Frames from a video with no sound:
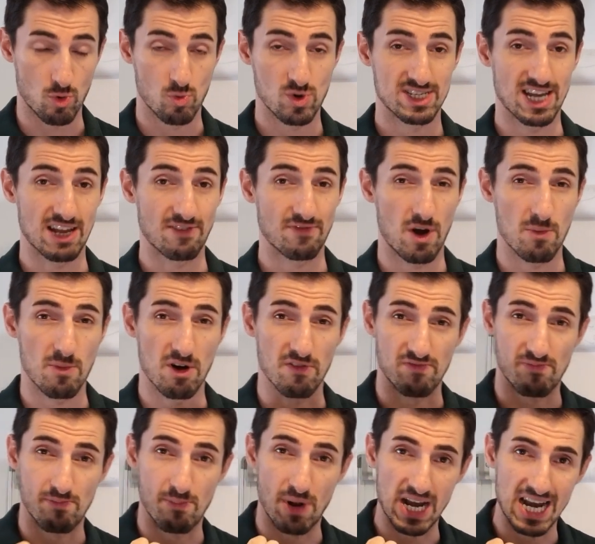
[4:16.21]
with that form
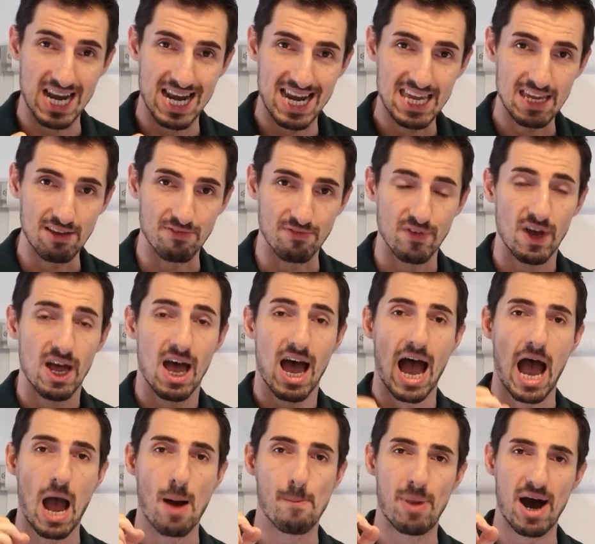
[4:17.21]
of belief
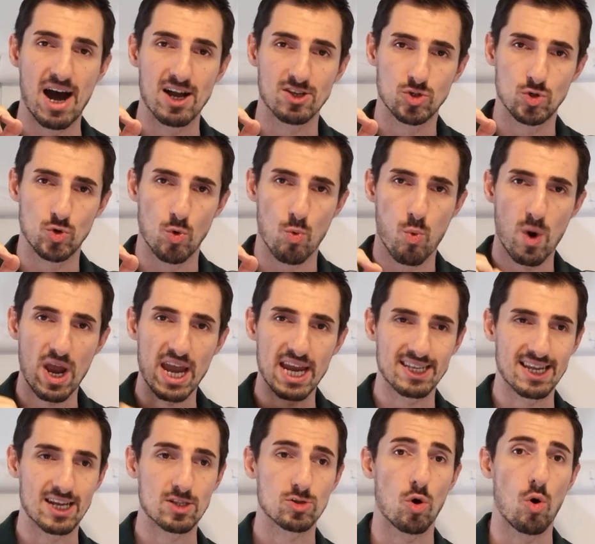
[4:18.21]
about your weight,
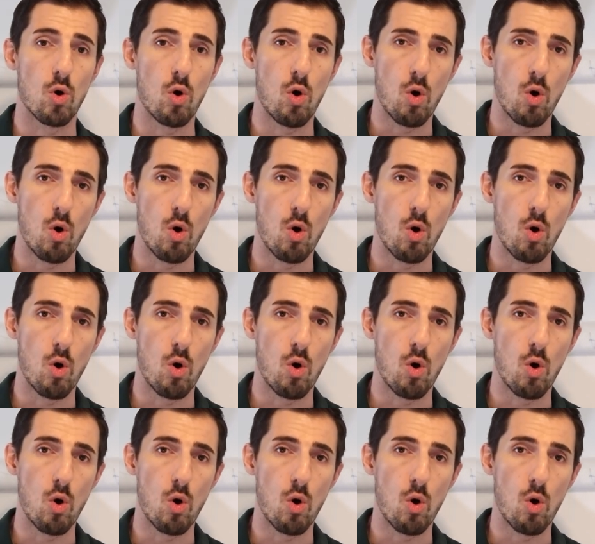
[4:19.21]
that